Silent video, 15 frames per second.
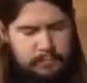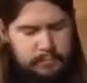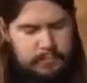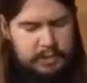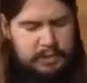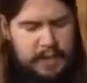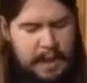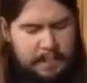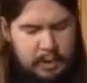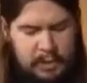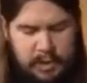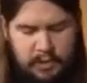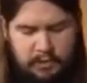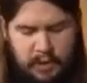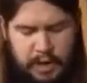The
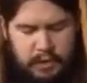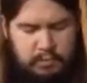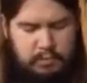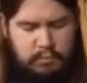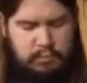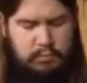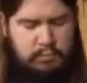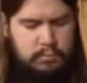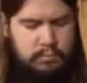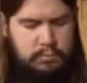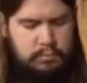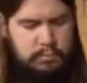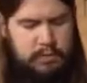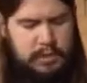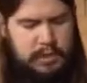scabbard is fine.
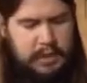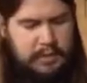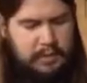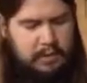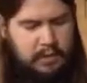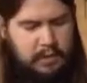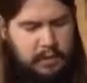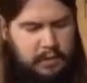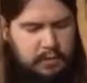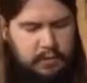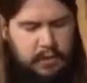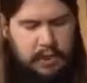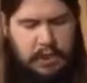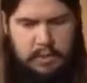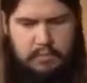It's
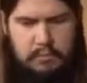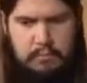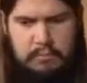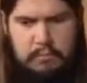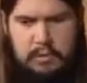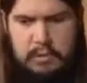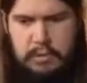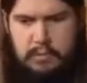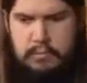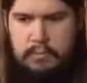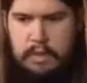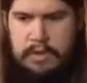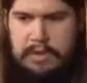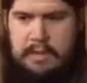does